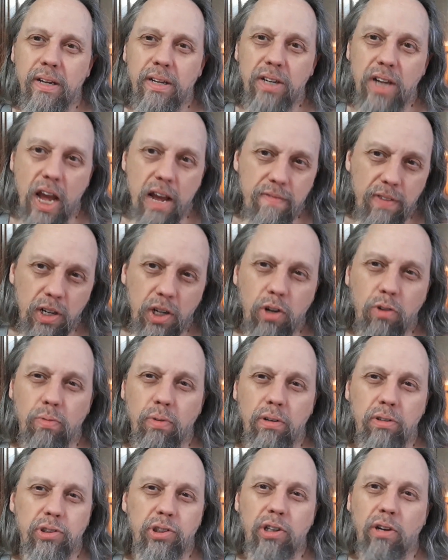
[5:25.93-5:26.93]
David
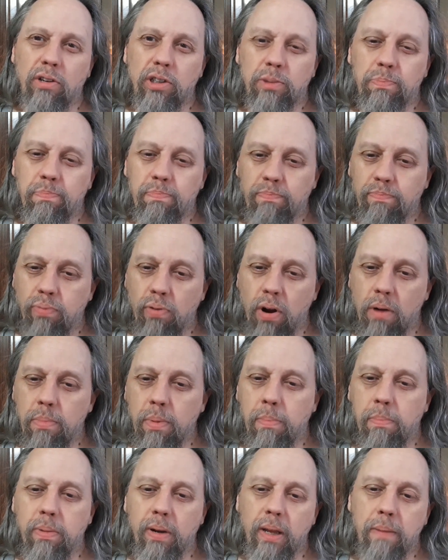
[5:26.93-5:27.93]
Caruso is
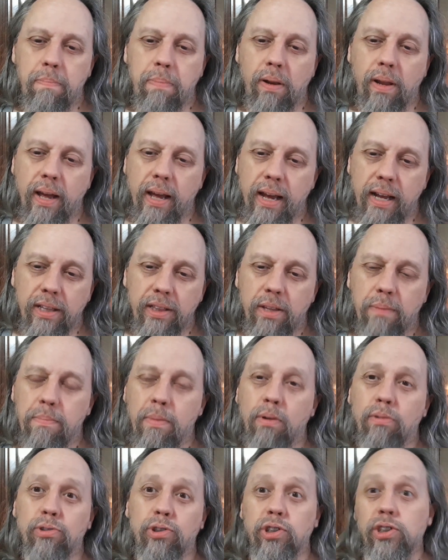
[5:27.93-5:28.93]
probably playing the
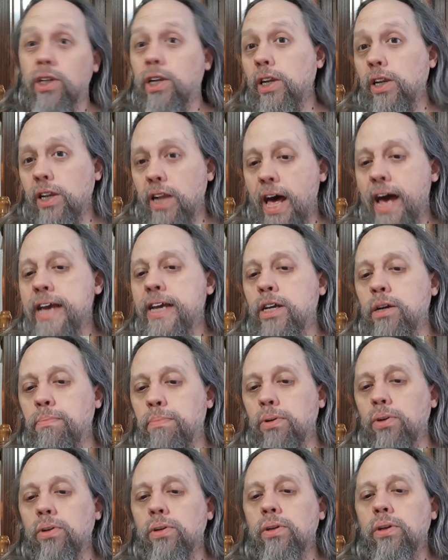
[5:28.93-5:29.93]
most
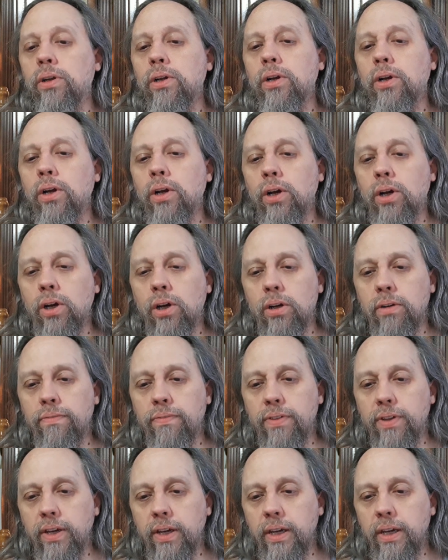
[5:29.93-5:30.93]
likable
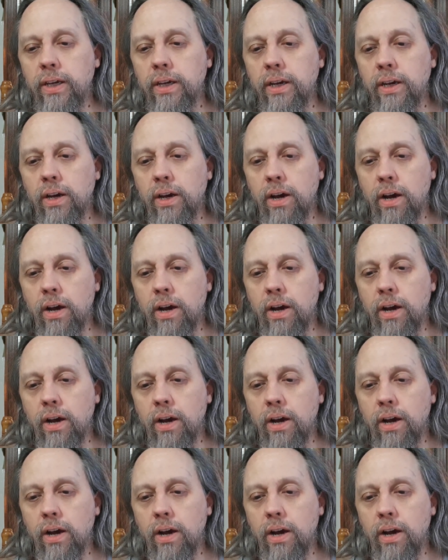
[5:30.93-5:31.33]
of the